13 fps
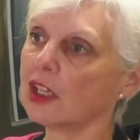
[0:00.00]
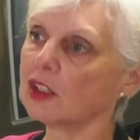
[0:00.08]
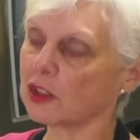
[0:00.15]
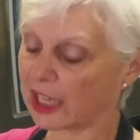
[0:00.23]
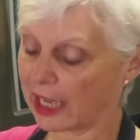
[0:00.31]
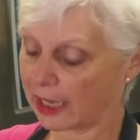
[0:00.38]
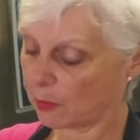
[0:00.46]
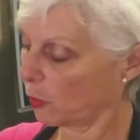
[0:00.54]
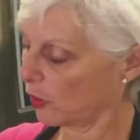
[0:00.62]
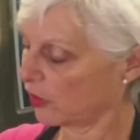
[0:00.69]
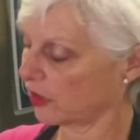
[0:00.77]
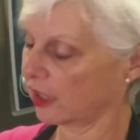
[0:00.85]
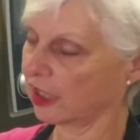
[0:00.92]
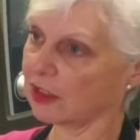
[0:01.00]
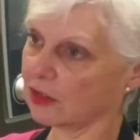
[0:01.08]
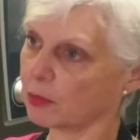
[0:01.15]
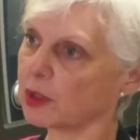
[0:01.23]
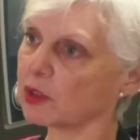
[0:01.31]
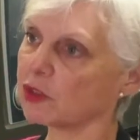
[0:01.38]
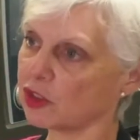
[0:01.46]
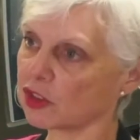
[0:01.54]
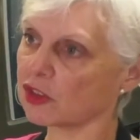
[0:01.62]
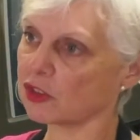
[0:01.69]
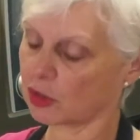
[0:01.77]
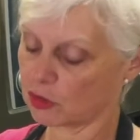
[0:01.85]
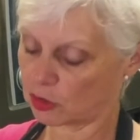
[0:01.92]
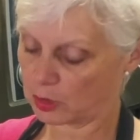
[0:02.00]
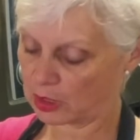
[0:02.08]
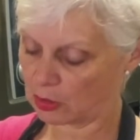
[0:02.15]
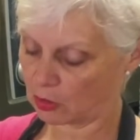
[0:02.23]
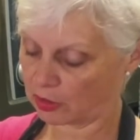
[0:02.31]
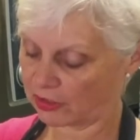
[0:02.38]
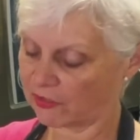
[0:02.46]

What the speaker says: You can whisk it, but just don't do it long.